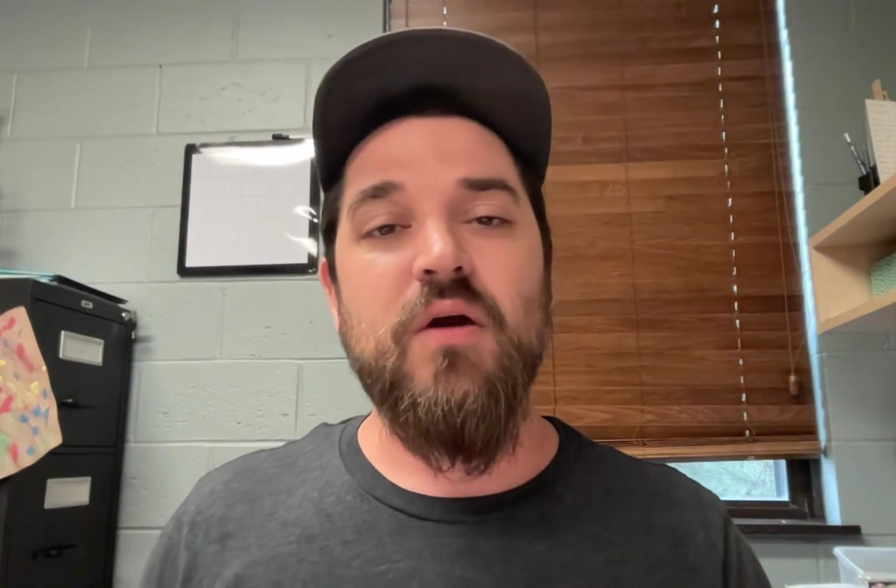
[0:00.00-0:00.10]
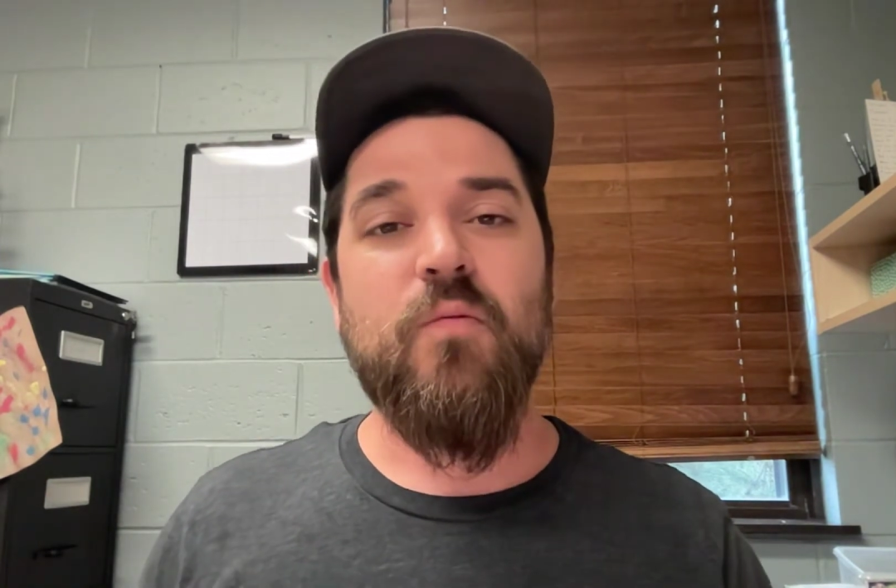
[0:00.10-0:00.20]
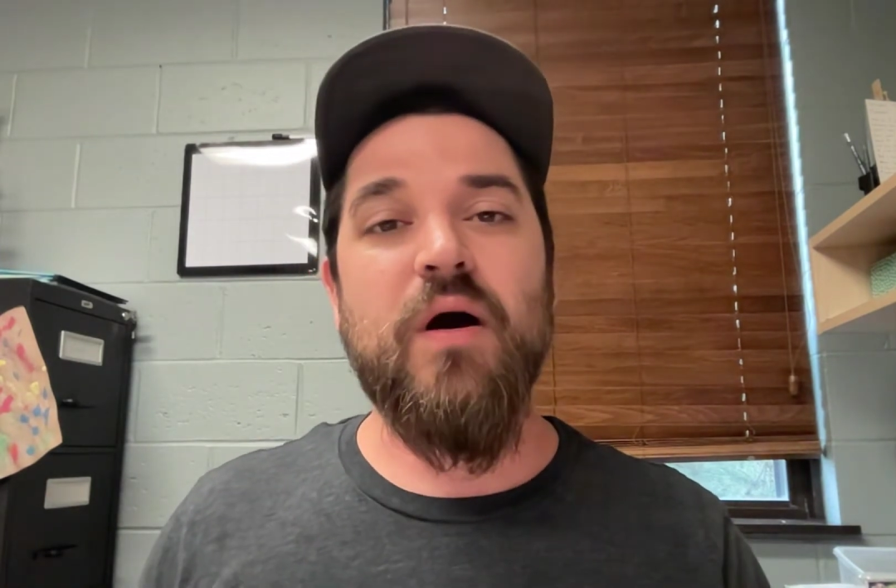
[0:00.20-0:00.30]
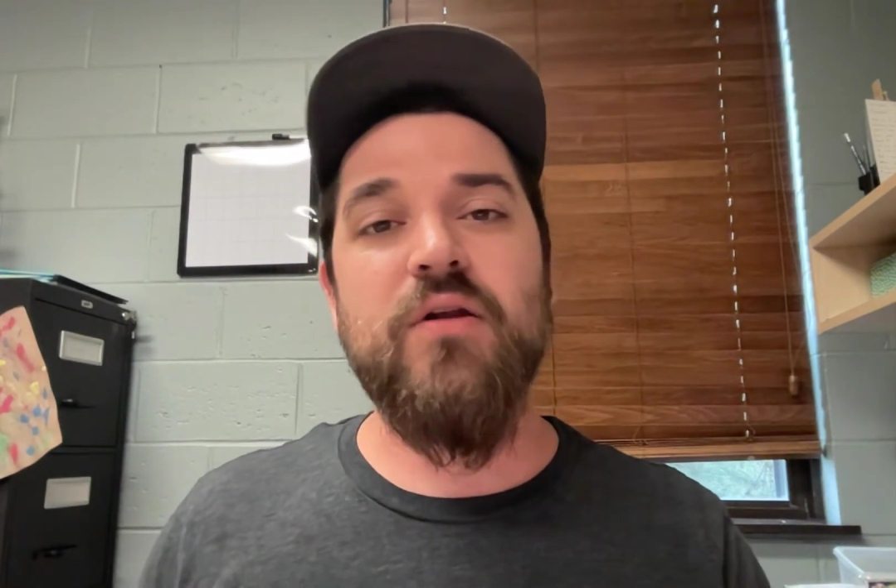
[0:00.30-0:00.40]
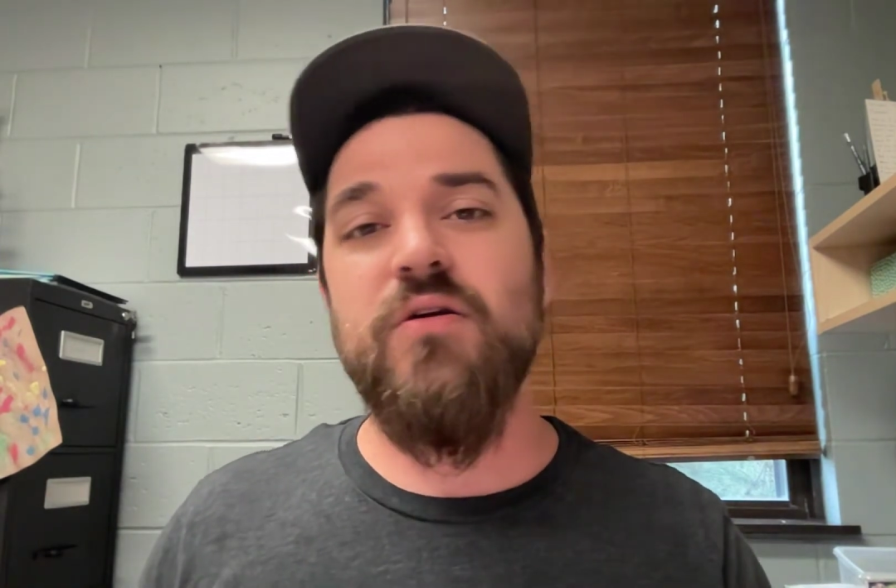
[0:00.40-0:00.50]

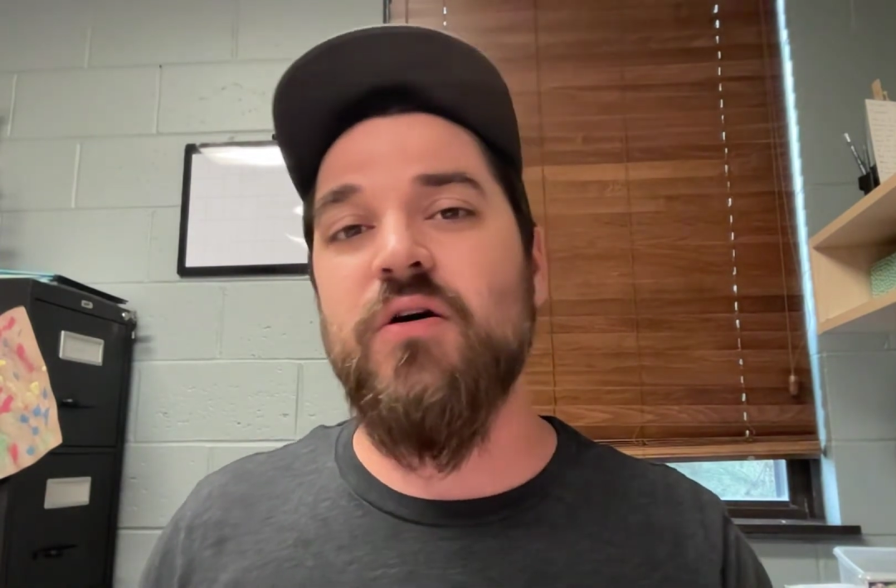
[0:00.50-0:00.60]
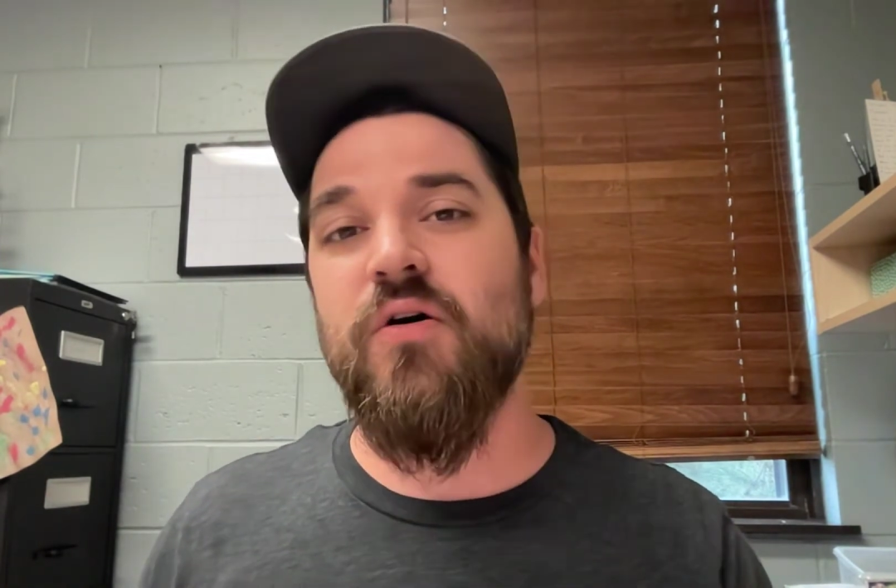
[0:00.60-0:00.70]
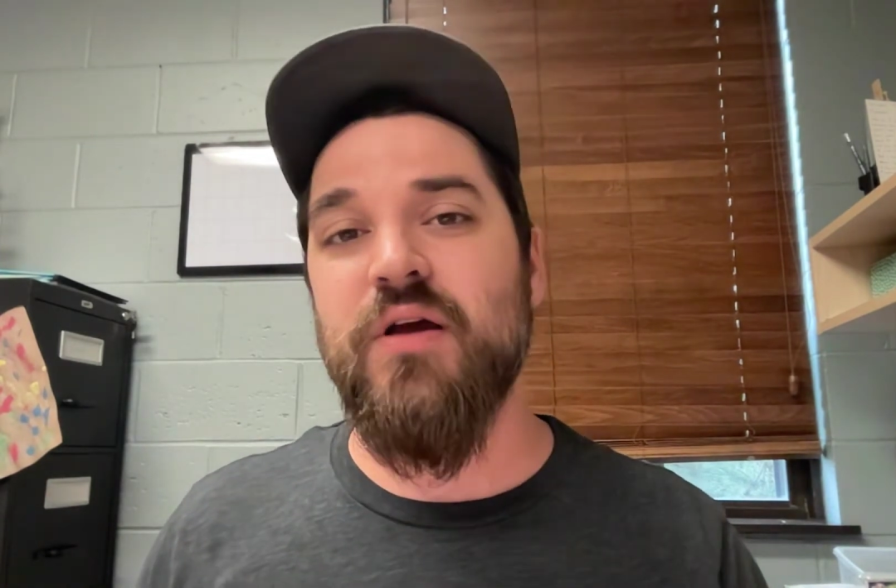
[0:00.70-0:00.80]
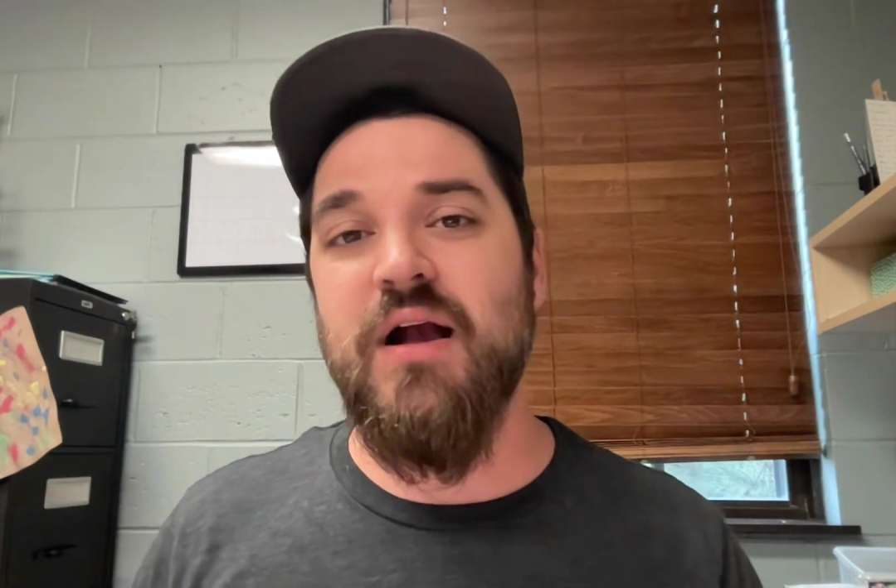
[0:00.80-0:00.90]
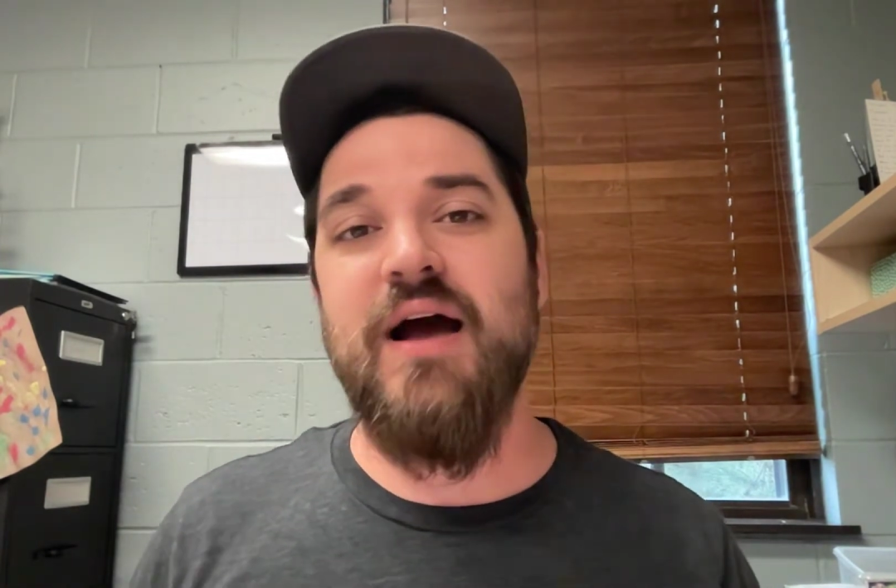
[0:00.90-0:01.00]
why don't you go
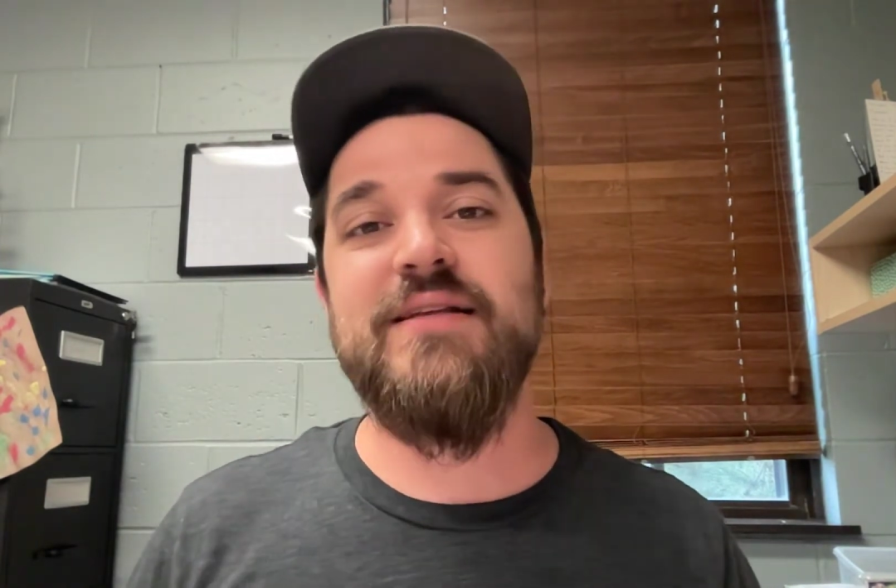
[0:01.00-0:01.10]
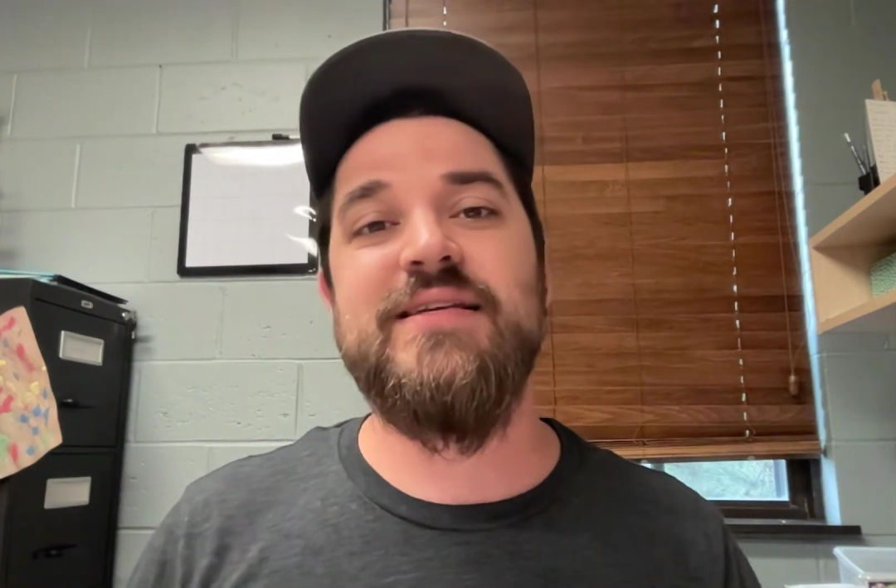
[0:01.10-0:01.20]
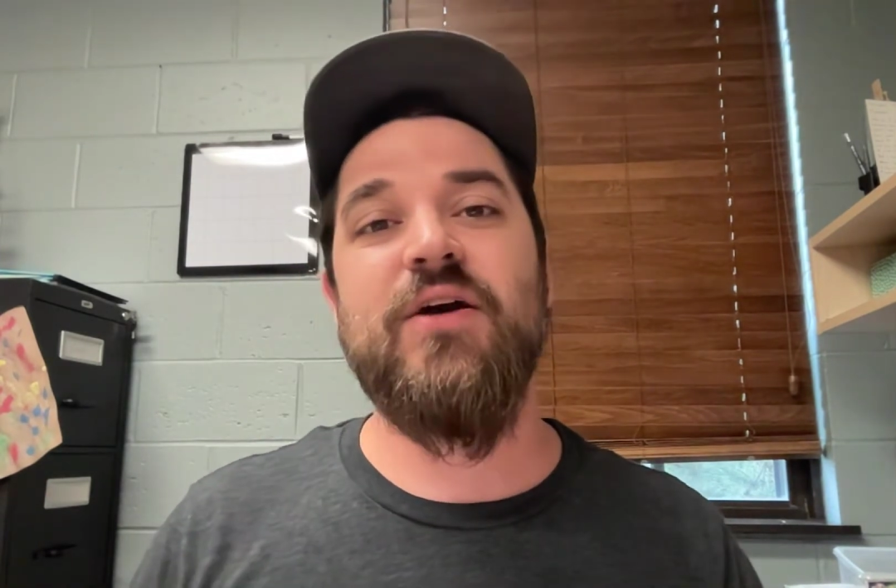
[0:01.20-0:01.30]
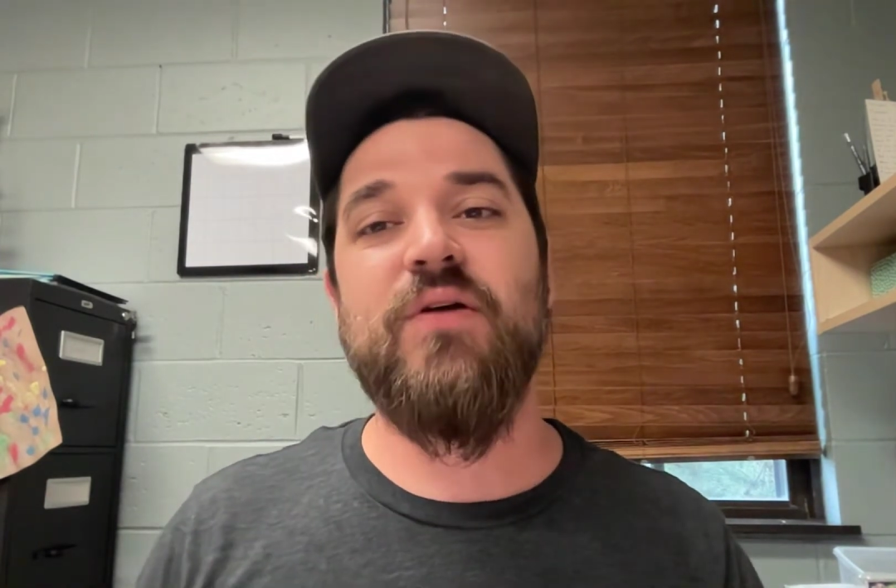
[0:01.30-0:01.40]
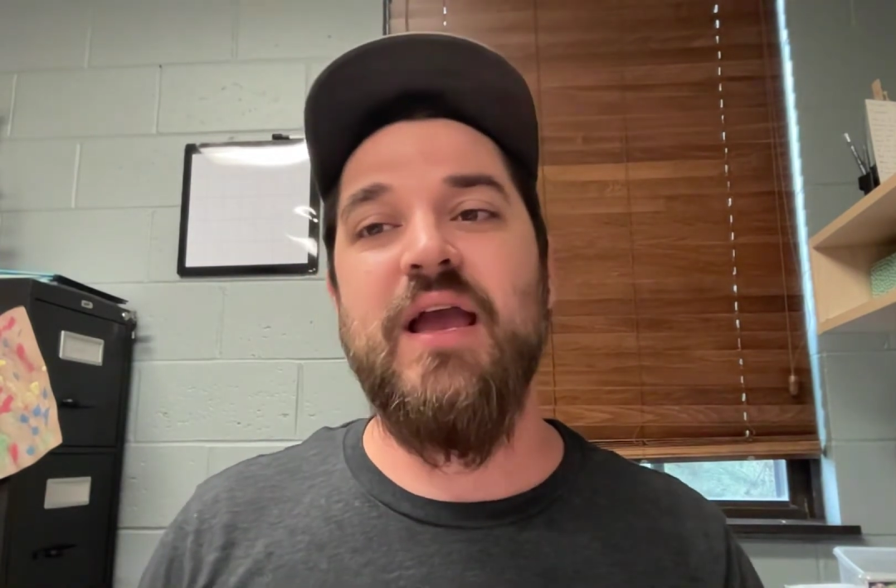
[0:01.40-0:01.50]
to God and
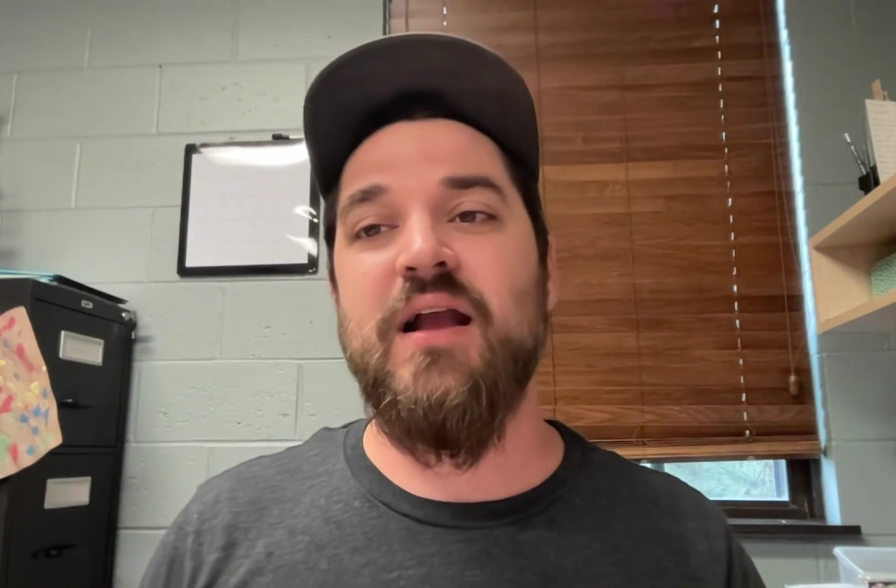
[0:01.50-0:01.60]
say, okay,